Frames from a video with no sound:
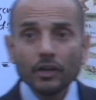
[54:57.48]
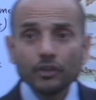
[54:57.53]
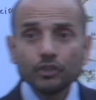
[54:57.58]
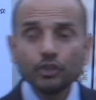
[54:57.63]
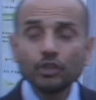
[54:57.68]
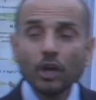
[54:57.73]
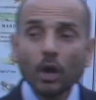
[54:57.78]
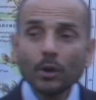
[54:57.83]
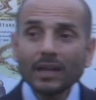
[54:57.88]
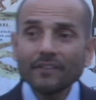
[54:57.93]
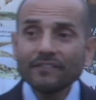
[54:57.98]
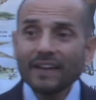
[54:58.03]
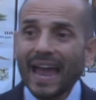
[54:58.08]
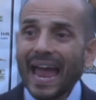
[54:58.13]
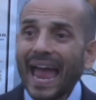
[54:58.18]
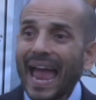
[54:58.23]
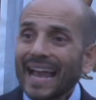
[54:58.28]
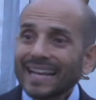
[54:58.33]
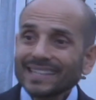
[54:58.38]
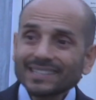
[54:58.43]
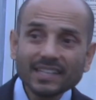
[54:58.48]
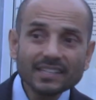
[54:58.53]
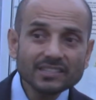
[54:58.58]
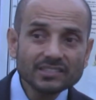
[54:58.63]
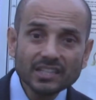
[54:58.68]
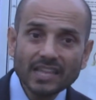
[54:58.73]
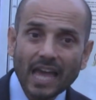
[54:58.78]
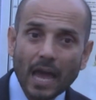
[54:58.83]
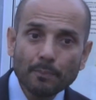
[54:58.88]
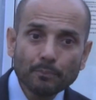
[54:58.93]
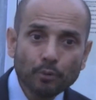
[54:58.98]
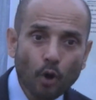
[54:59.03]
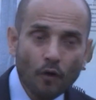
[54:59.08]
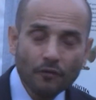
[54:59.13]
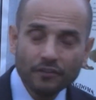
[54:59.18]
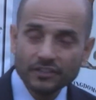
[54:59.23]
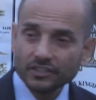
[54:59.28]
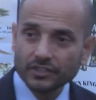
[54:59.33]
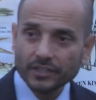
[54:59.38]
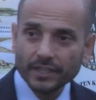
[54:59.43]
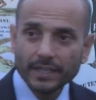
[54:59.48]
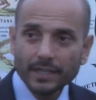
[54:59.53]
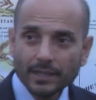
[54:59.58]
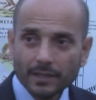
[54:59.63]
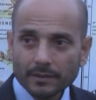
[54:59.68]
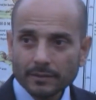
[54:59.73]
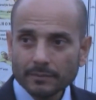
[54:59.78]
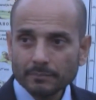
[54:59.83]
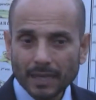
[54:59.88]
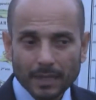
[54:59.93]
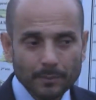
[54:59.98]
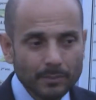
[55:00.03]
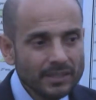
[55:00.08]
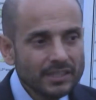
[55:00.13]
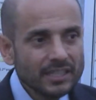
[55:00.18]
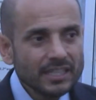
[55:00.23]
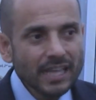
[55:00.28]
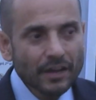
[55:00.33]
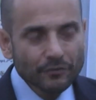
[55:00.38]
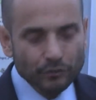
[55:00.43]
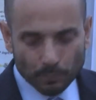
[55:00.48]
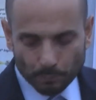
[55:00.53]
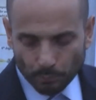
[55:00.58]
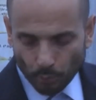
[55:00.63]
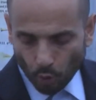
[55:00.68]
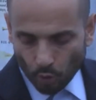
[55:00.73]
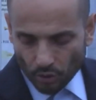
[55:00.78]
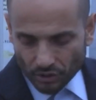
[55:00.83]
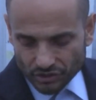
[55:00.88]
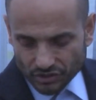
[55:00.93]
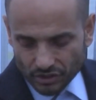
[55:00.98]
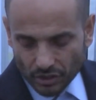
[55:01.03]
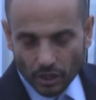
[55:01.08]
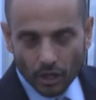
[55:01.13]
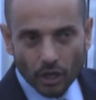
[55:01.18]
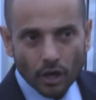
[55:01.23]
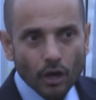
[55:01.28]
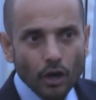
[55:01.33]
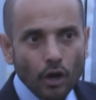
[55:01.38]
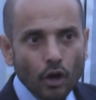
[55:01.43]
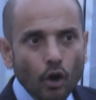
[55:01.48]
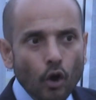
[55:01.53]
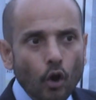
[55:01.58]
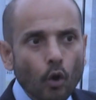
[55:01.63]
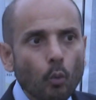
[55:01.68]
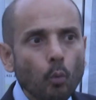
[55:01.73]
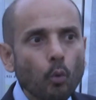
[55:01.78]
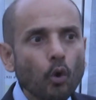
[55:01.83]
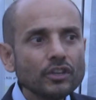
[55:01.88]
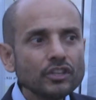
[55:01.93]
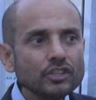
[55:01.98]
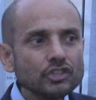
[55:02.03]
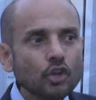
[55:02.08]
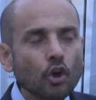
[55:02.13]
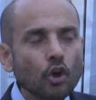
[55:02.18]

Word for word: you don't have access to that prophecy, maybe you didn't have the books, what does